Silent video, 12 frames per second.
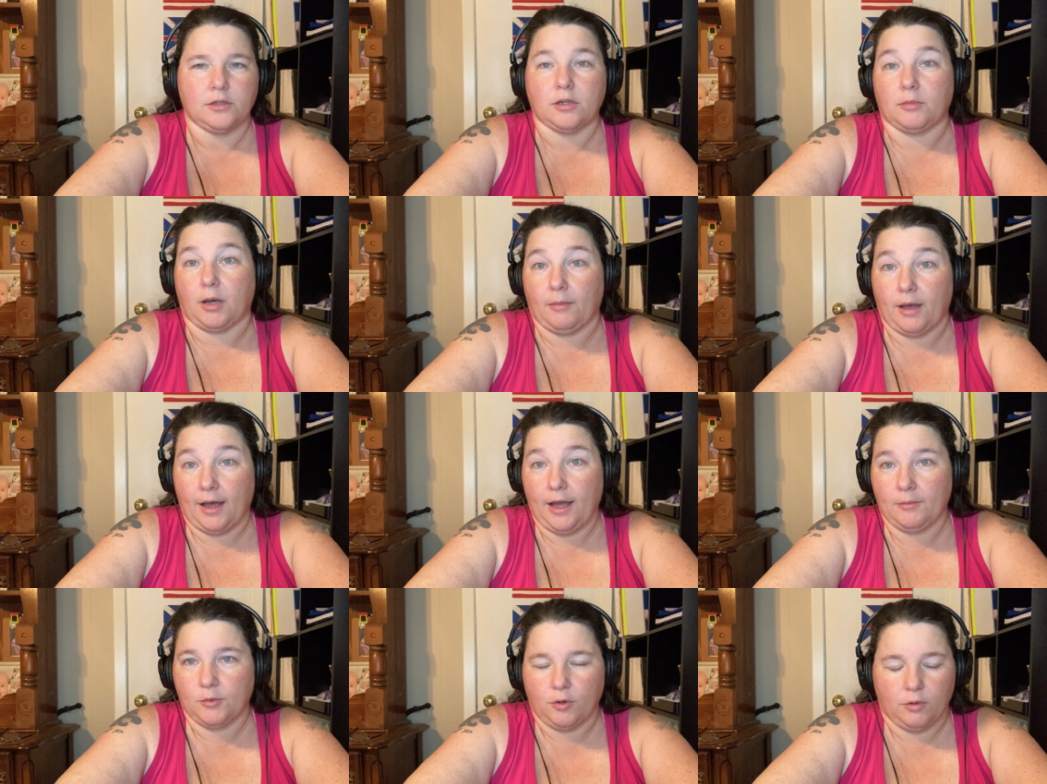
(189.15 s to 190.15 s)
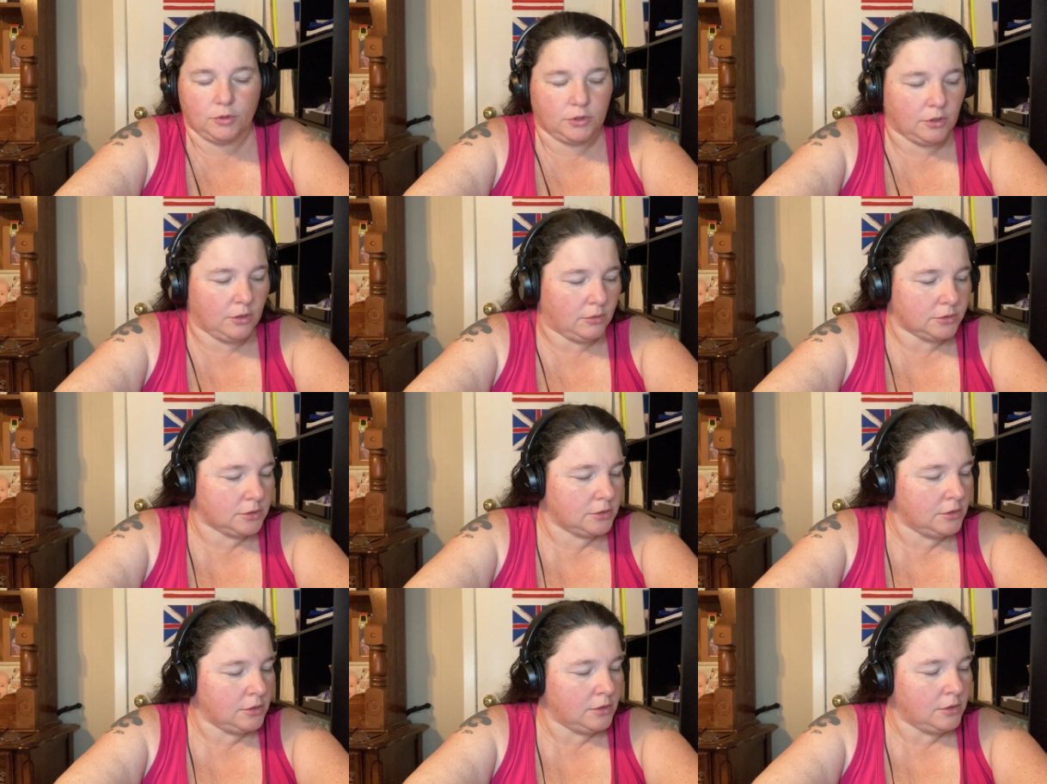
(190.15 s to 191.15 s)
Tell them I'm going with the Colts.
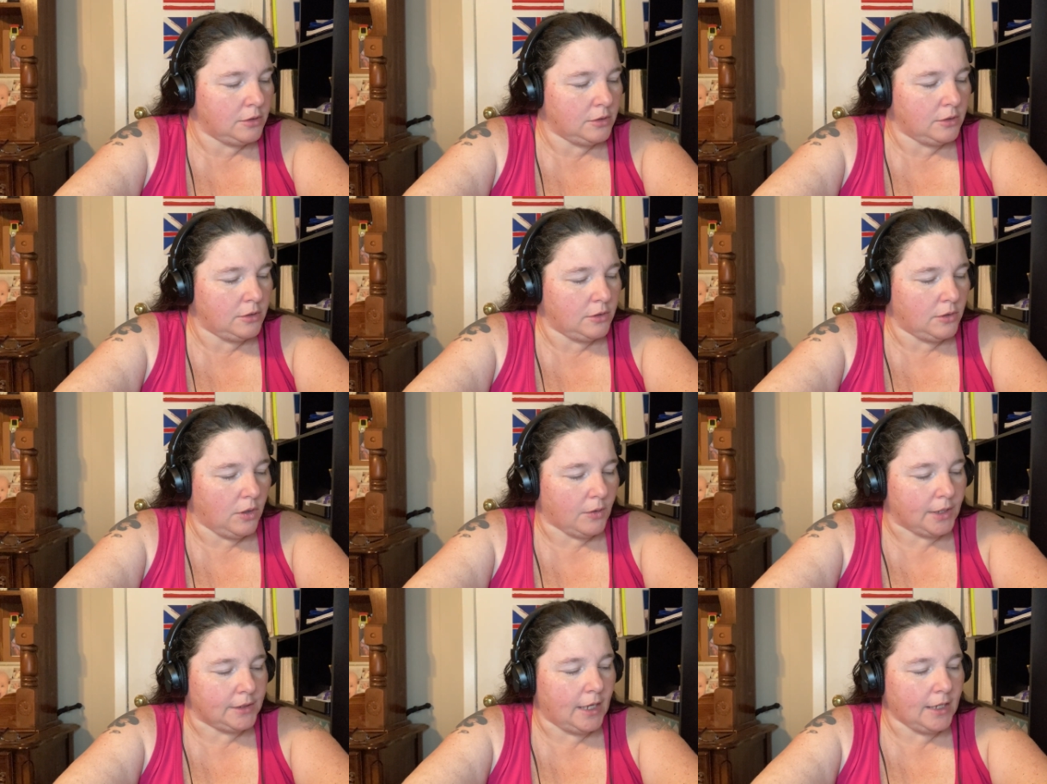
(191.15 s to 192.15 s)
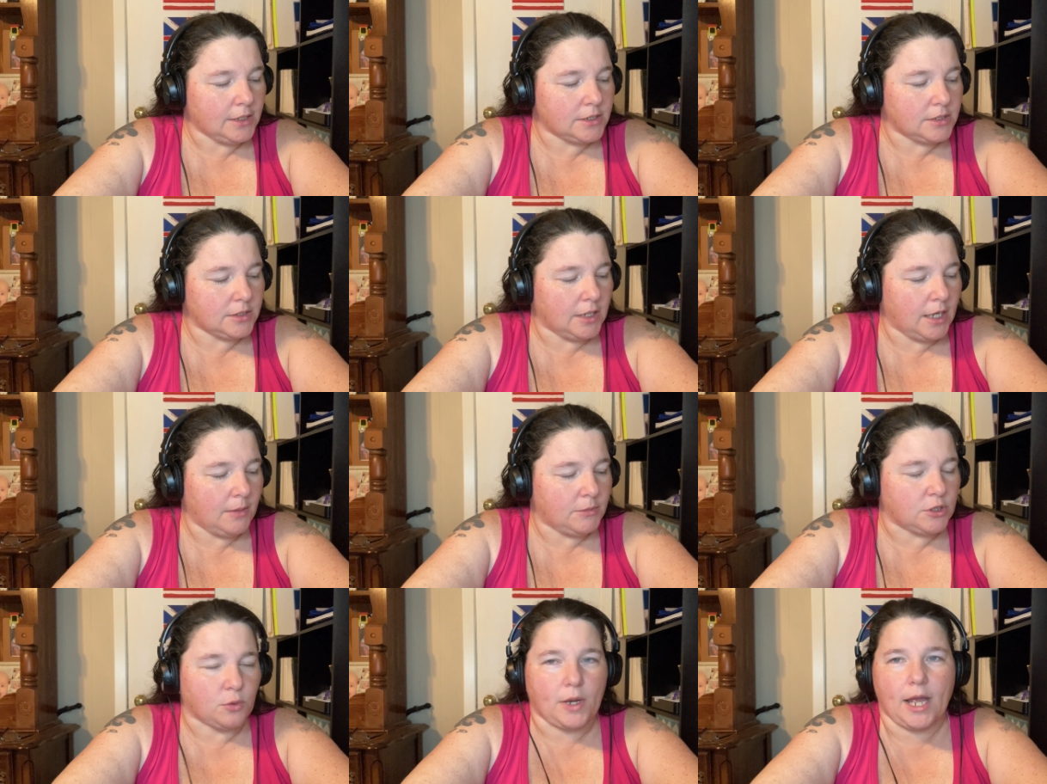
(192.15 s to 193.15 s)
All right, next game
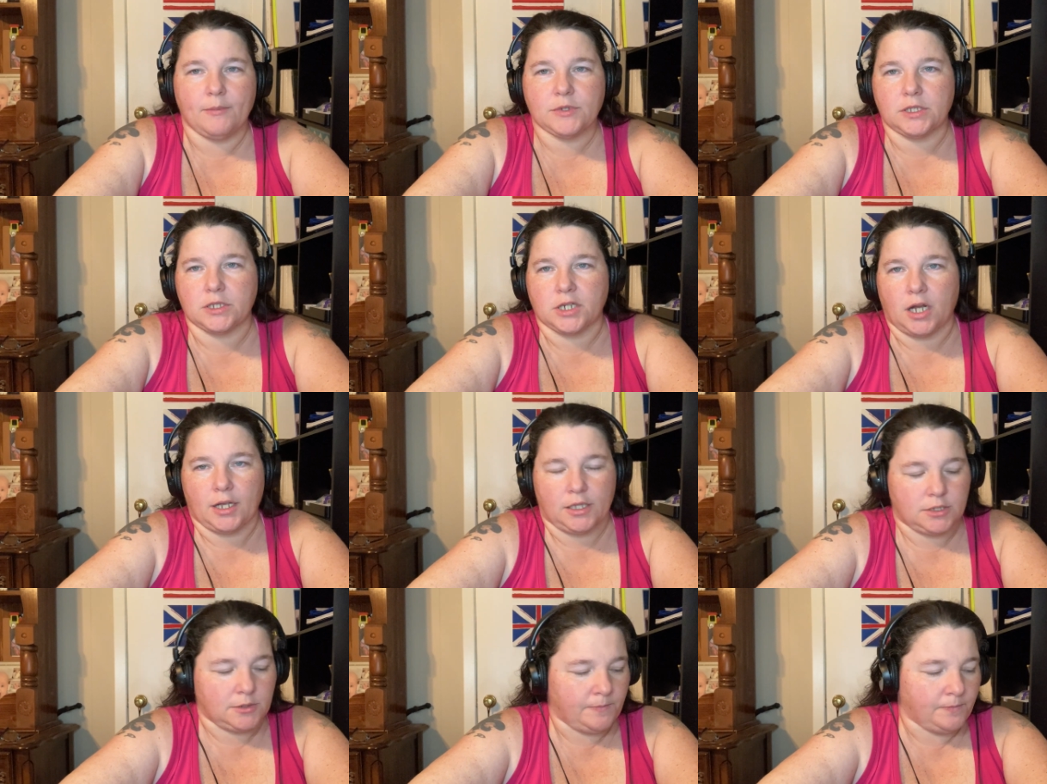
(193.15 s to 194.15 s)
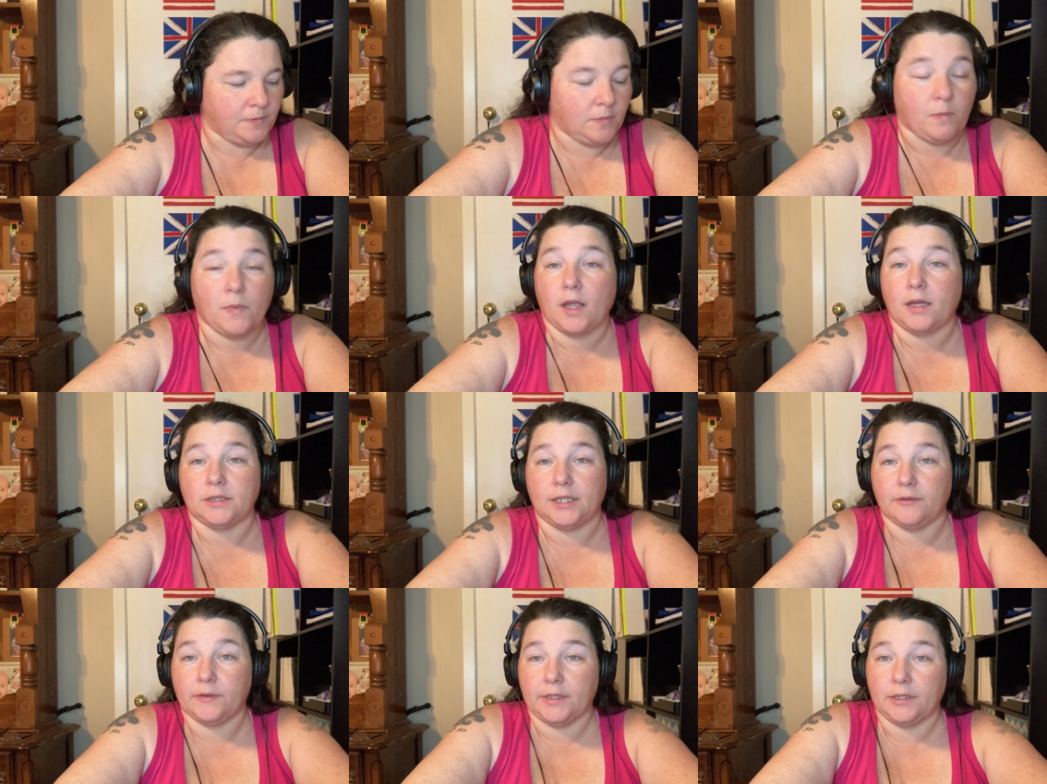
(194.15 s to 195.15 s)
is the Rams and the Giants.
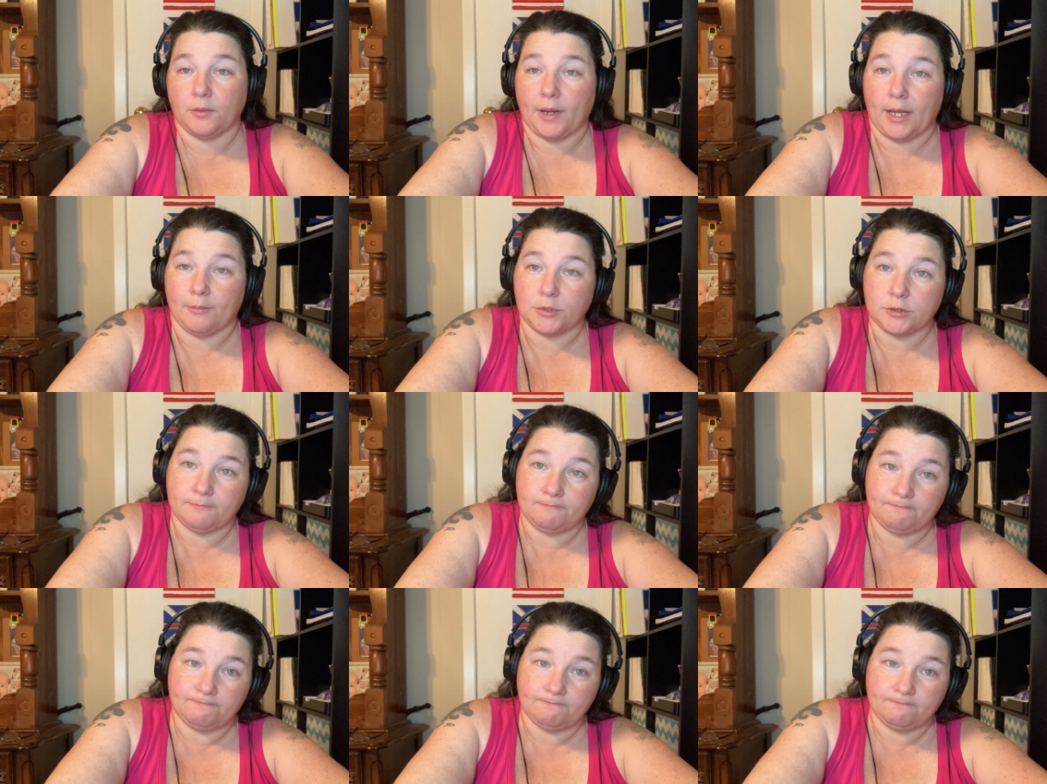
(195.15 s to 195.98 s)
Definitely the Rams.